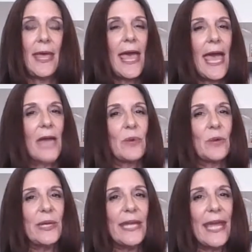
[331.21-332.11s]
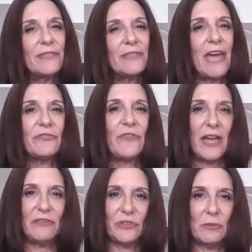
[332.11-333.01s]
And when we hit that
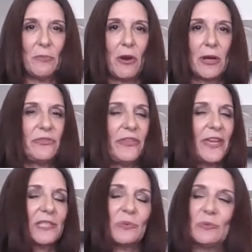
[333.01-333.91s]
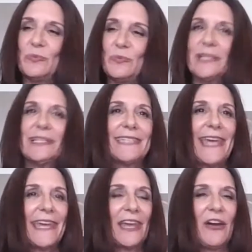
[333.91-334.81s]
5-year mark, things were really
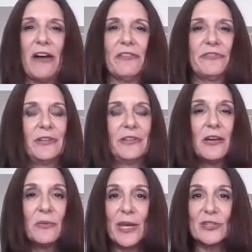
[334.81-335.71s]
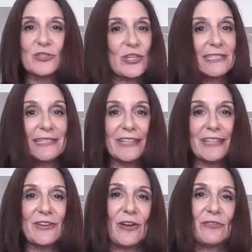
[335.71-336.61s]
taking off. We had just
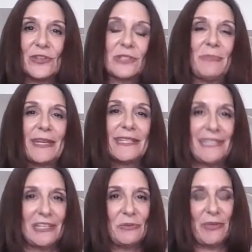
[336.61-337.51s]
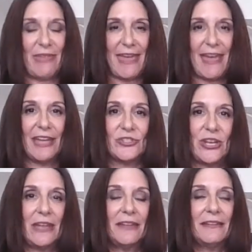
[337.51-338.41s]
landed our first big deal with
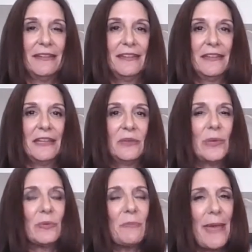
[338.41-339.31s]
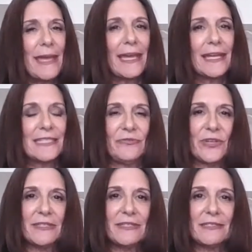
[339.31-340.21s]
AIG. We were making a
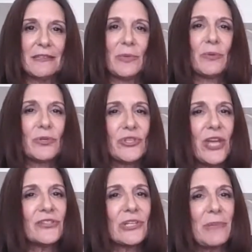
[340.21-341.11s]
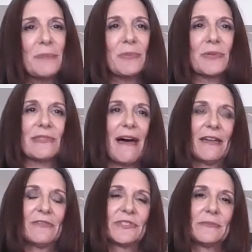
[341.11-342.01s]
difference. We were changing people's
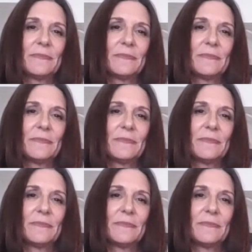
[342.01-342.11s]
lives.